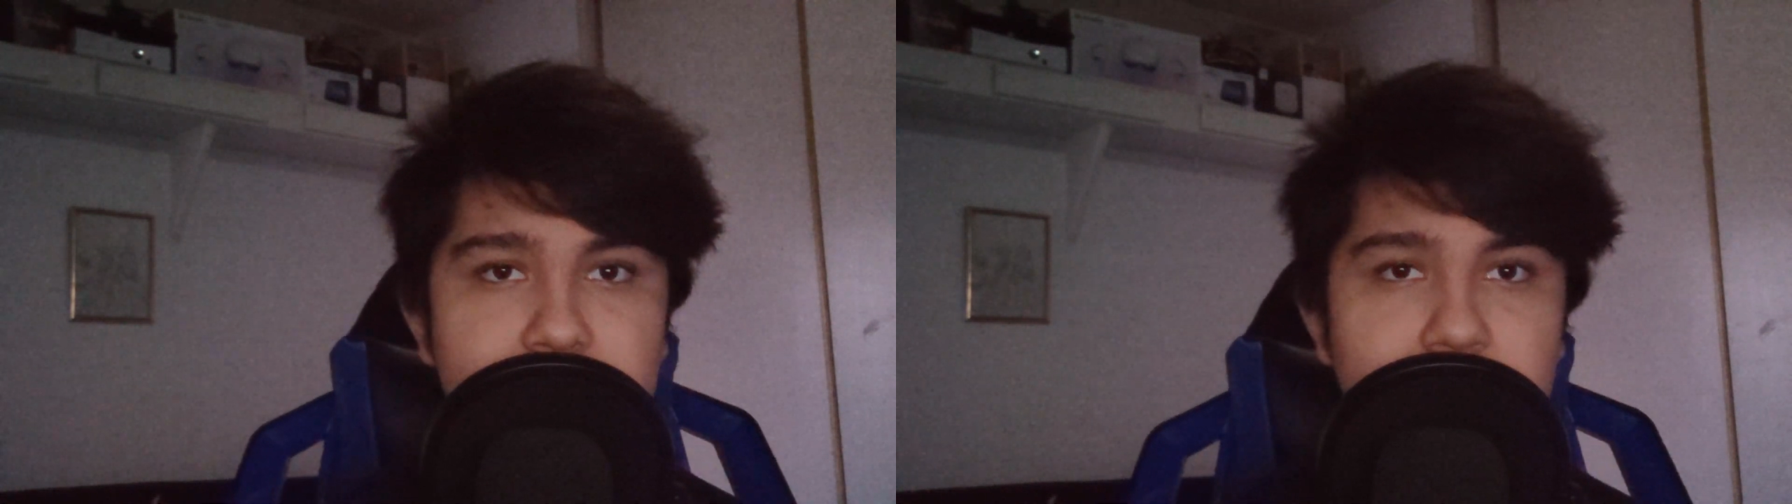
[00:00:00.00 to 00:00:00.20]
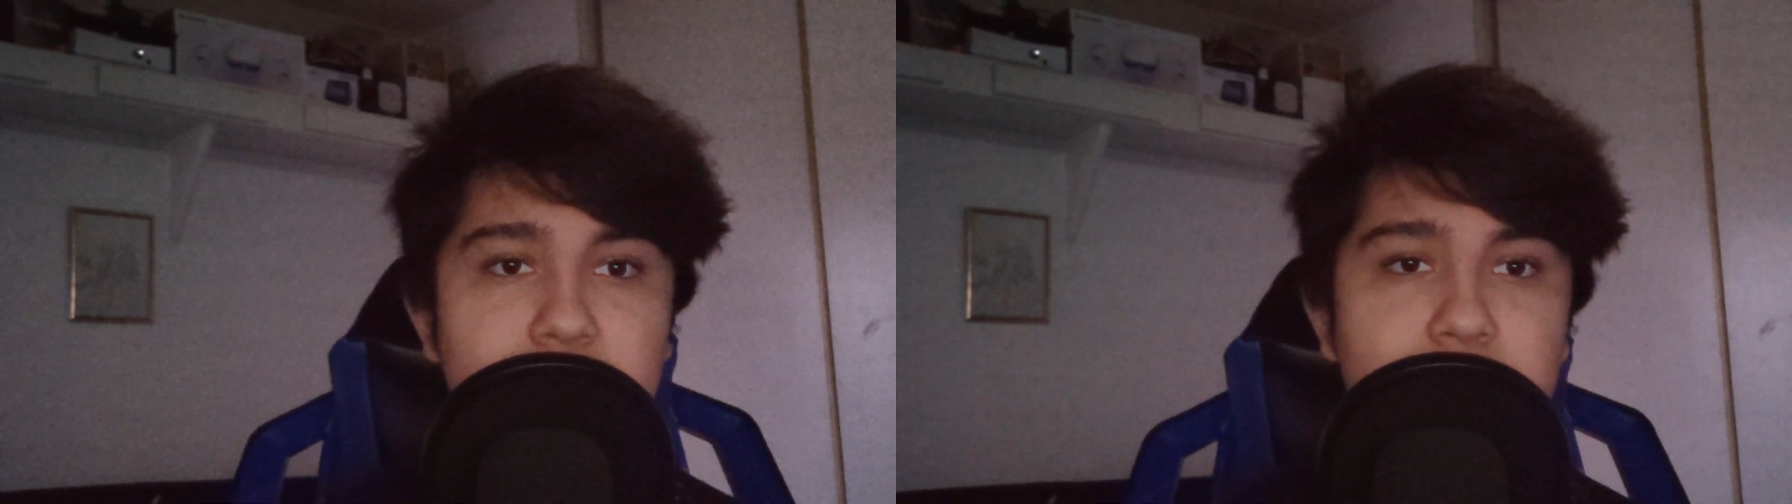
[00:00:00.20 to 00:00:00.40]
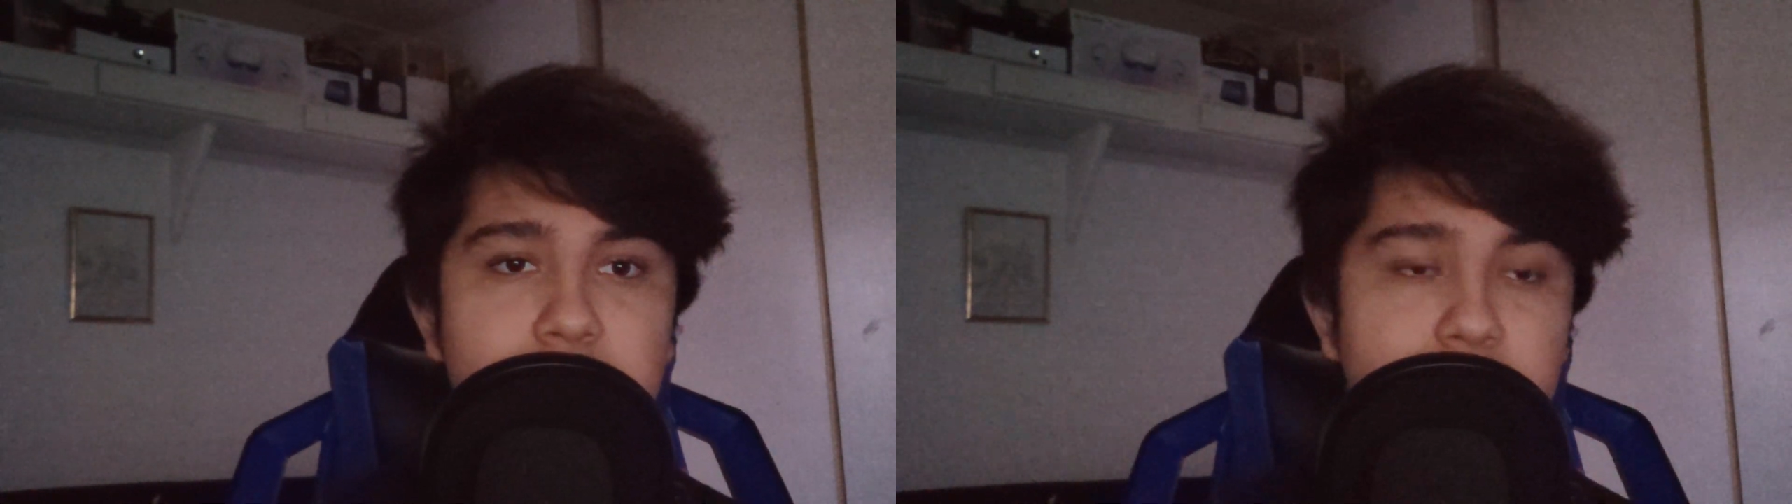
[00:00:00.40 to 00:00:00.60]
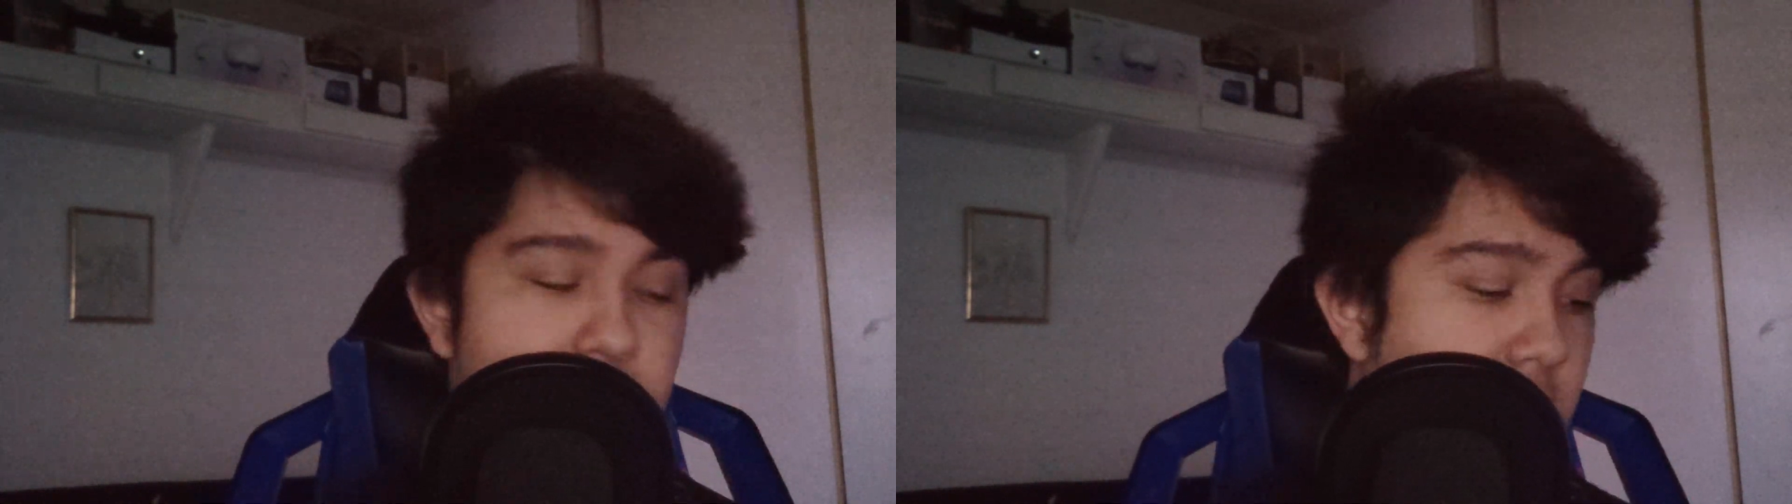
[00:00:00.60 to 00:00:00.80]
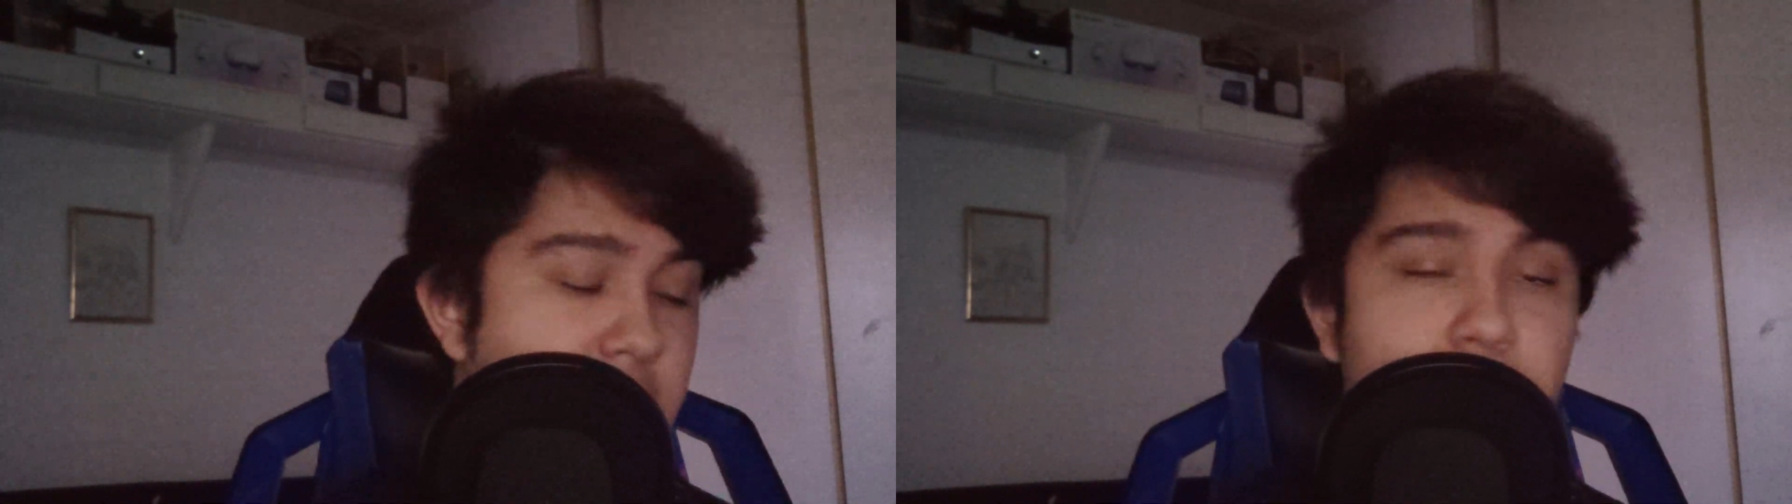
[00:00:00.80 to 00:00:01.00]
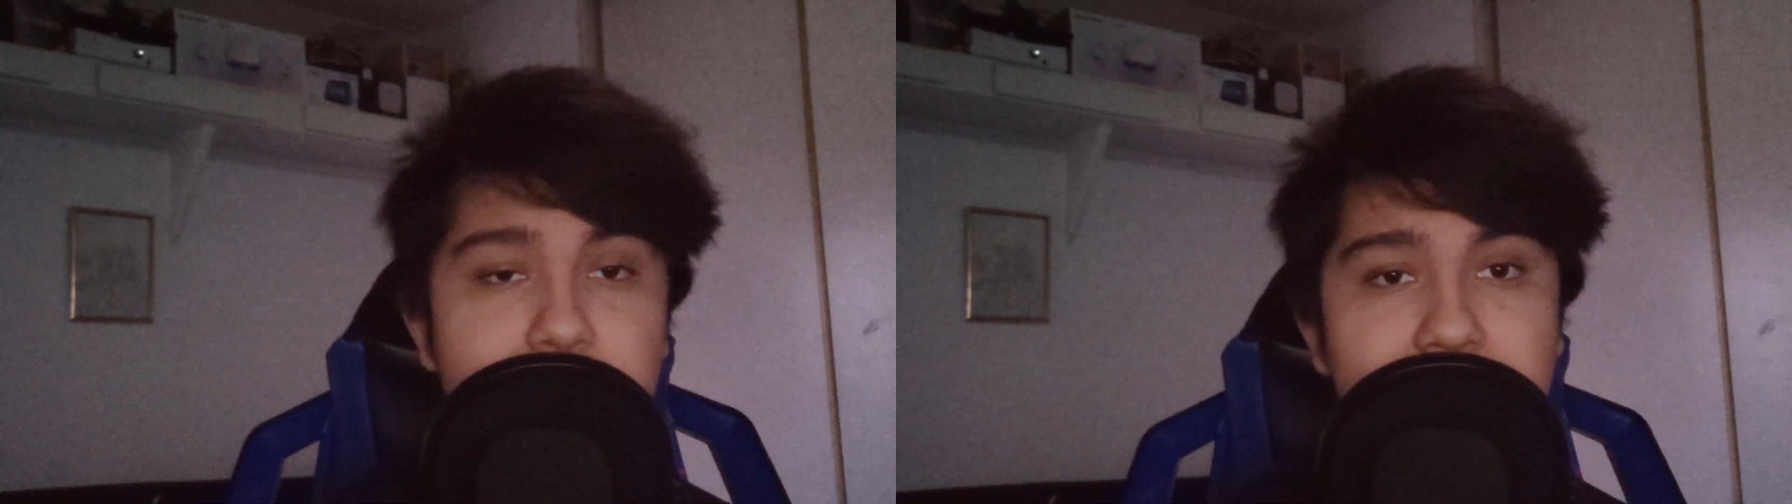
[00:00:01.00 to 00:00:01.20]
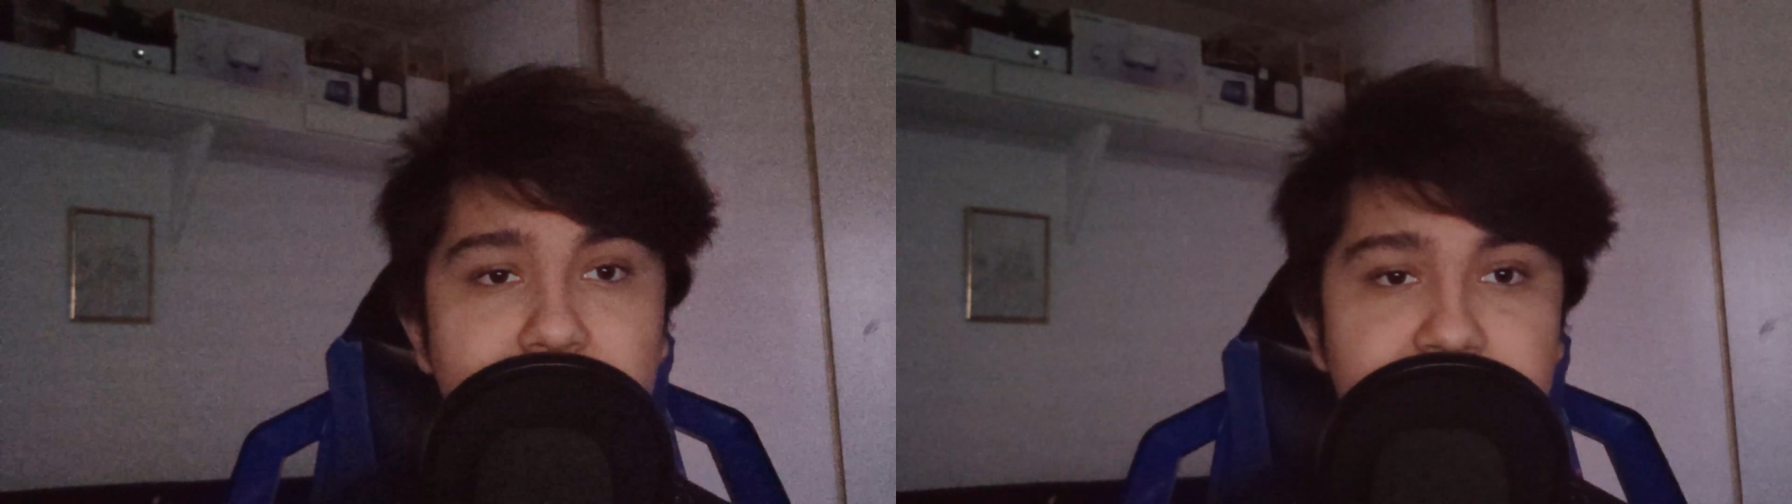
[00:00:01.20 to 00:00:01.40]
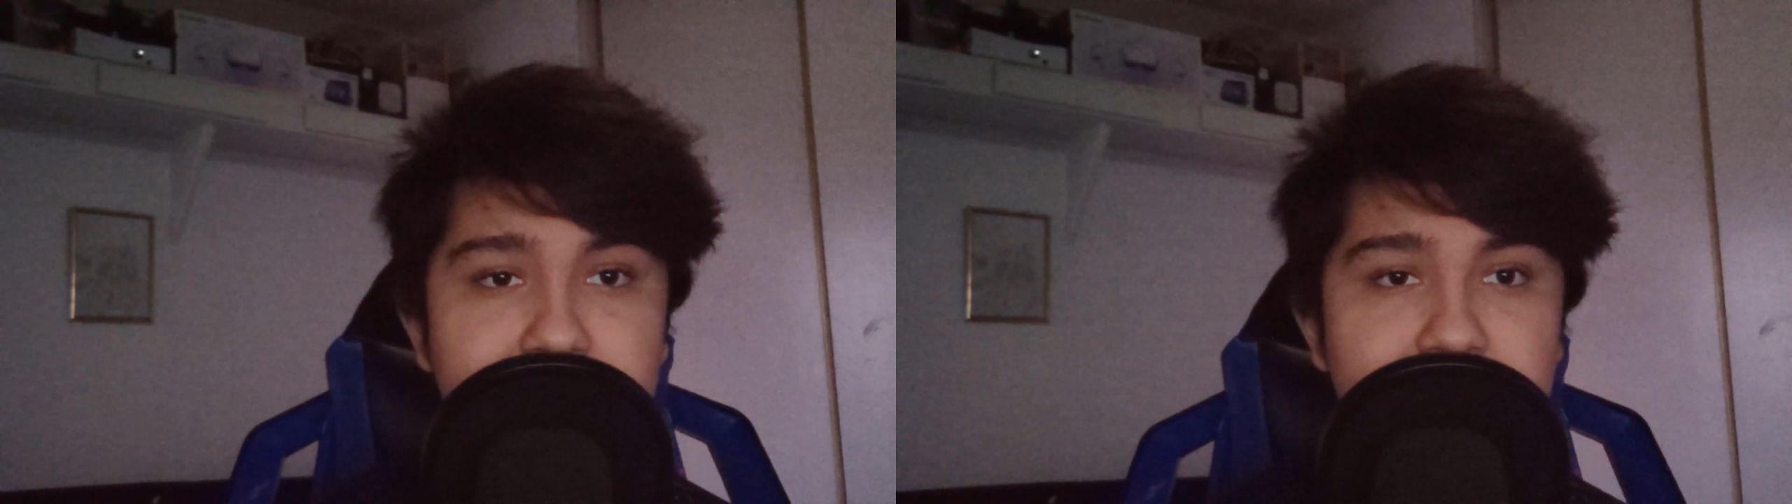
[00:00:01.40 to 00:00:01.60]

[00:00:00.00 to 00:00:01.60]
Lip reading: and the cable management